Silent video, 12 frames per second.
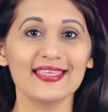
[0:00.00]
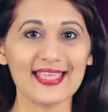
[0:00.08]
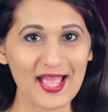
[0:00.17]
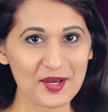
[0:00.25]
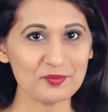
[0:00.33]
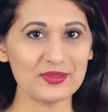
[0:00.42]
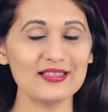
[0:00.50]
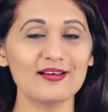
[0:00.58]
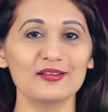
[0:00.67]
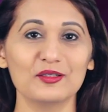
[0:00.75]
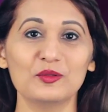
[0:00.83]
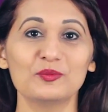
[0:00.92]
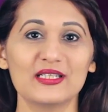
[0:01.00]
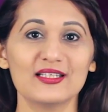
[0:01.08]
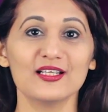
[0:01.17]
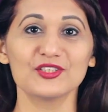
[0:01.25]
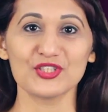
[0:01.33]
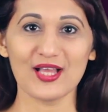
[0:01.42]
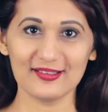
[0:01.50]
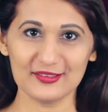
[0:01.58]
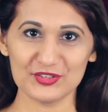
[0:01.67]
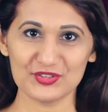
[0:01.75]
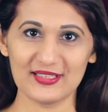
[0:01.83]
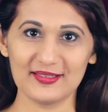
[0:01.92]
can be a little bit
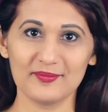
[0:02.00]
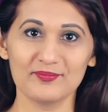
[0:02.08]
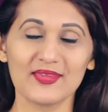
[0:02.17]
challenging.